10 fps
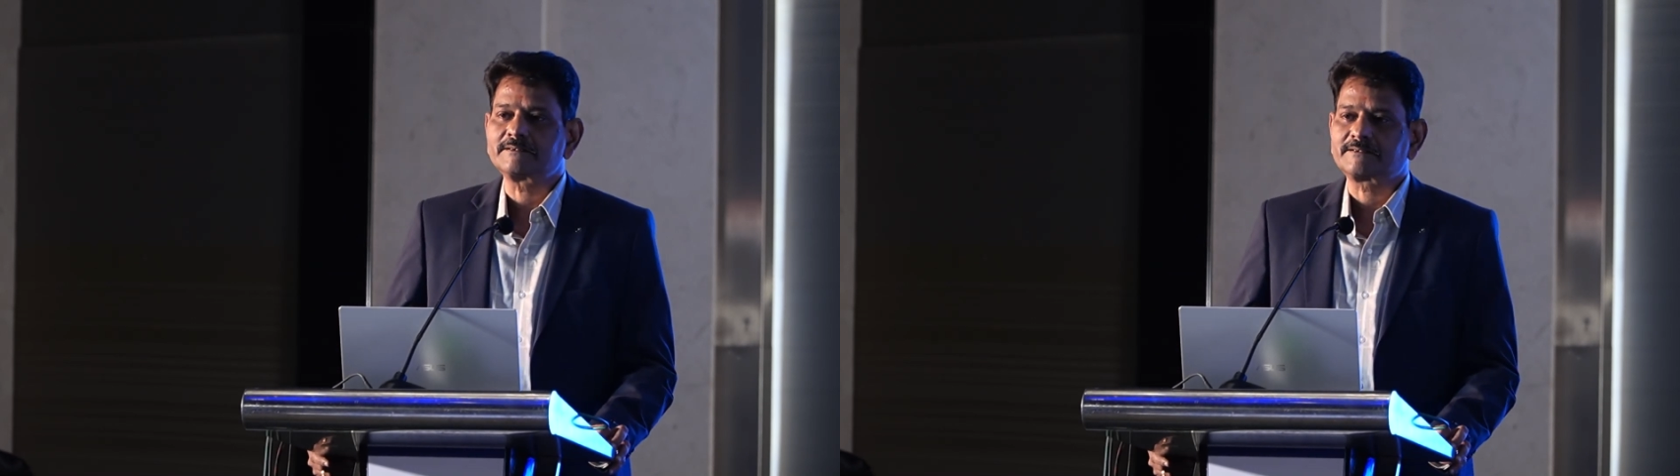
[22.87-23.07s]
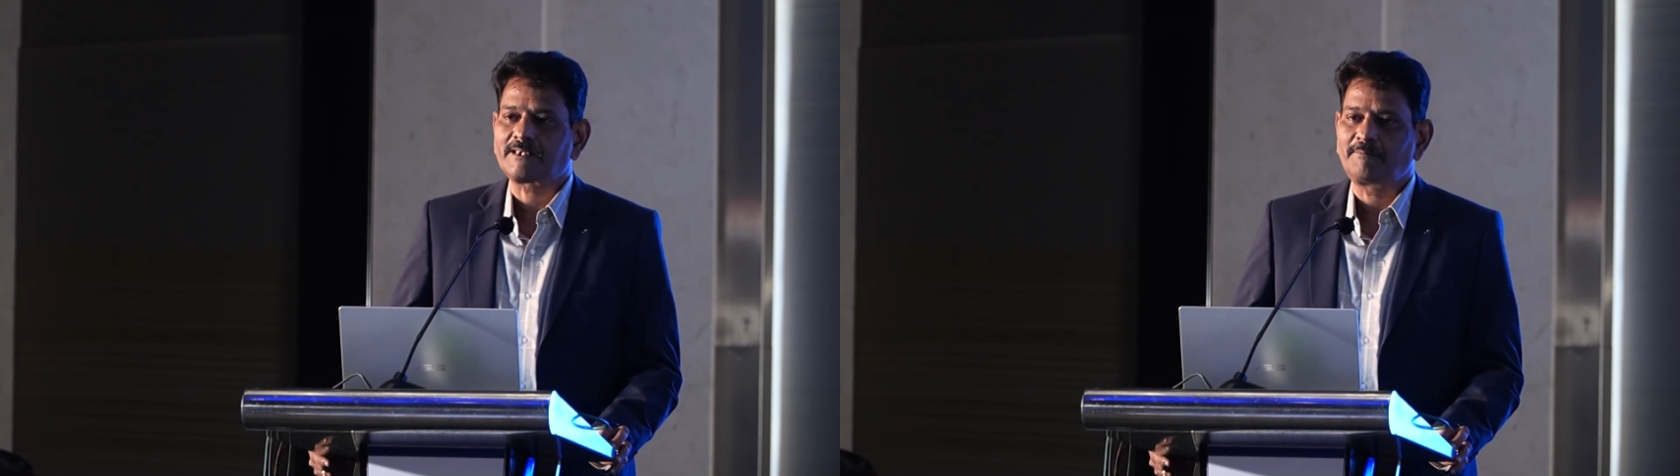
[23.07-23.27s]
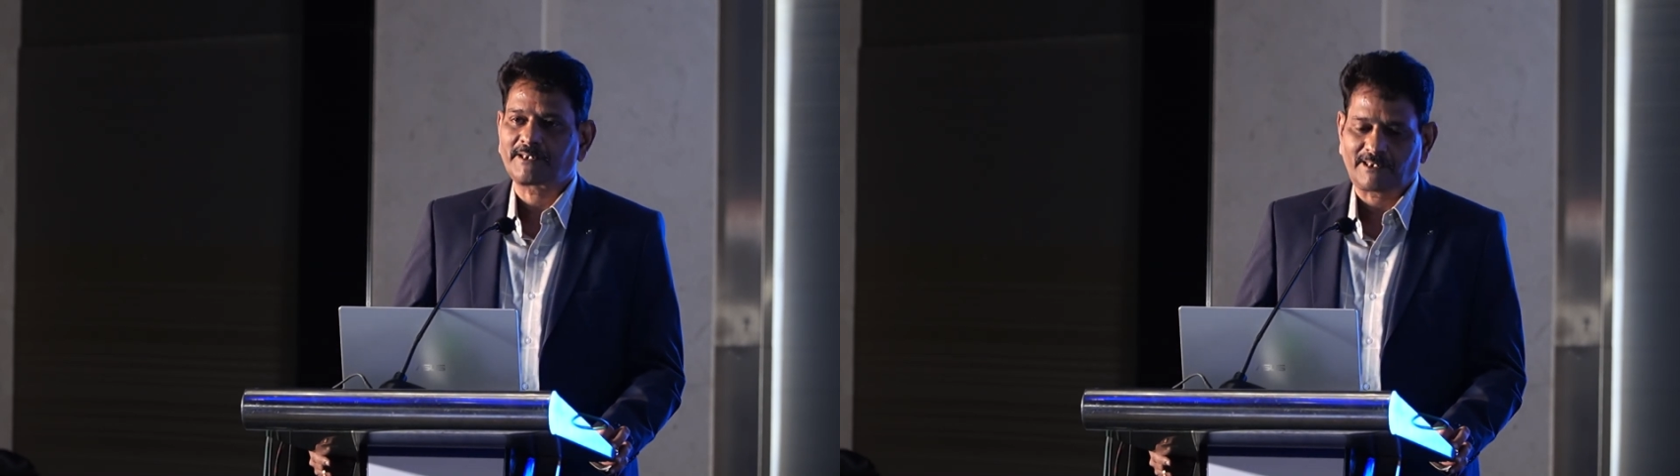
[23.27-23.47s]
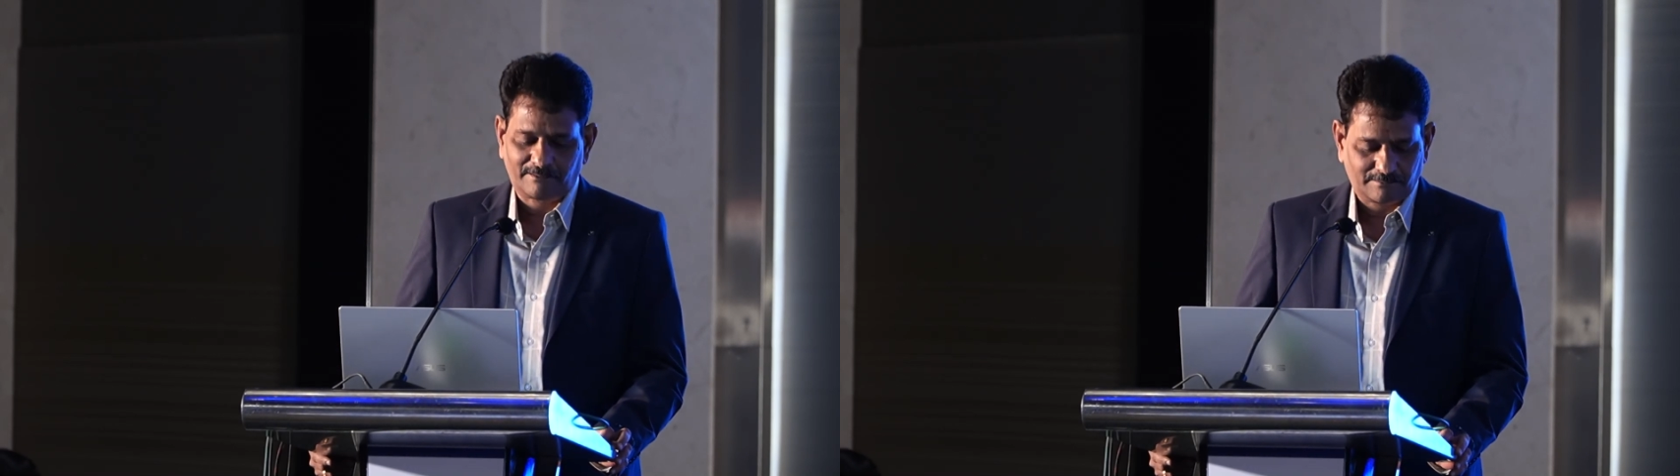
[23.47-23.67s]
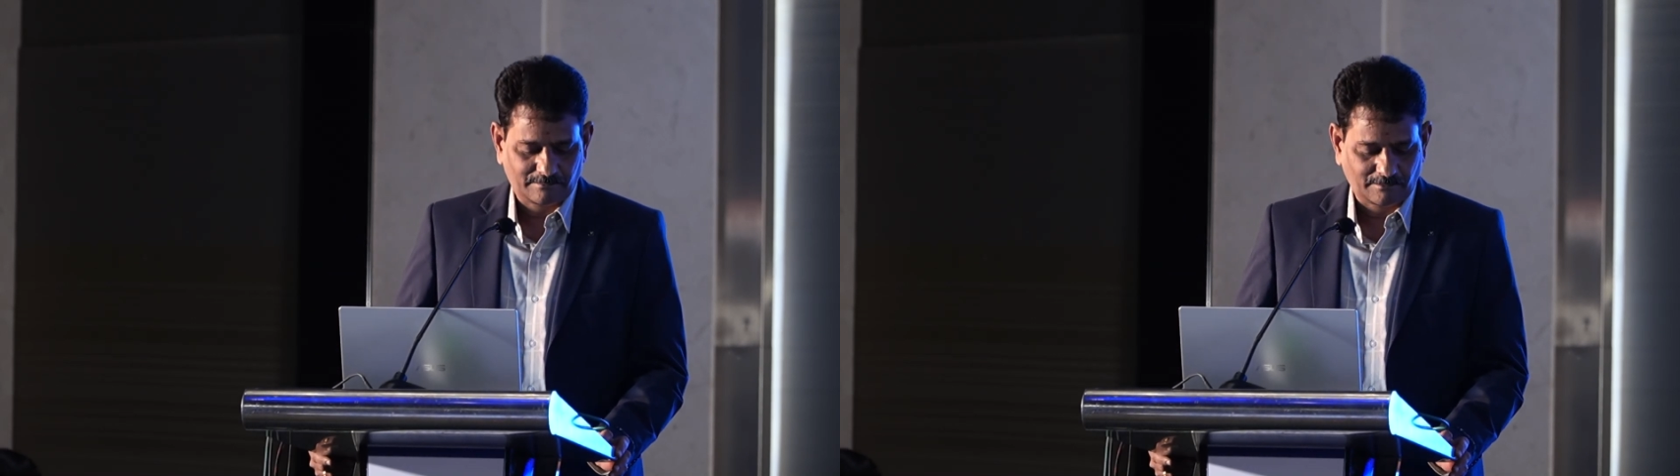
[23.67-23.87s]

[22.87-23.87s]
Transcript: seminar,